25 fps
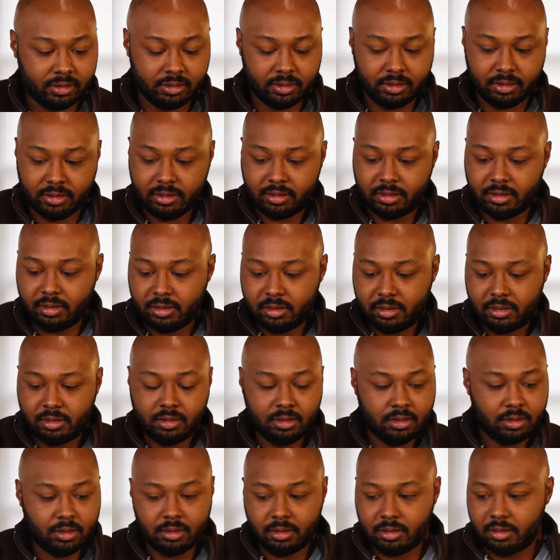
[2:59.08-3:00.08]

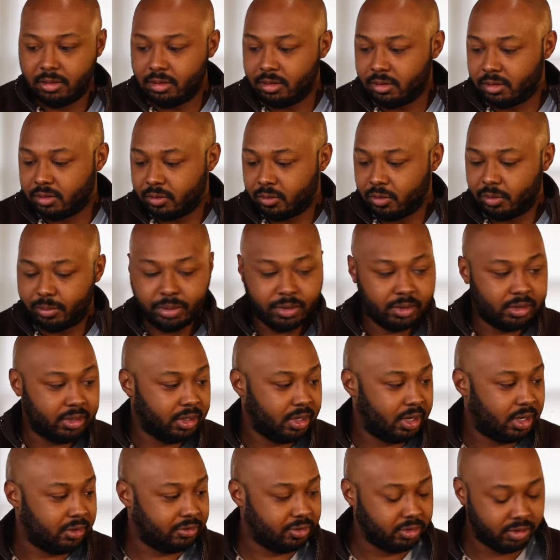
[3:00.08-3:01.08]
So we'll put
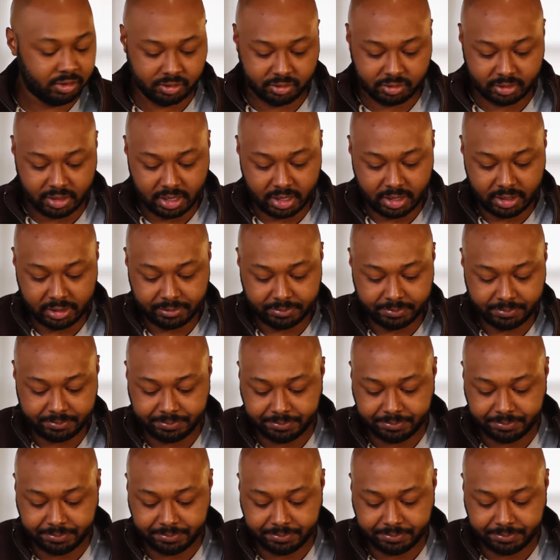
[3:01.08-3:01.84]
that off to the side.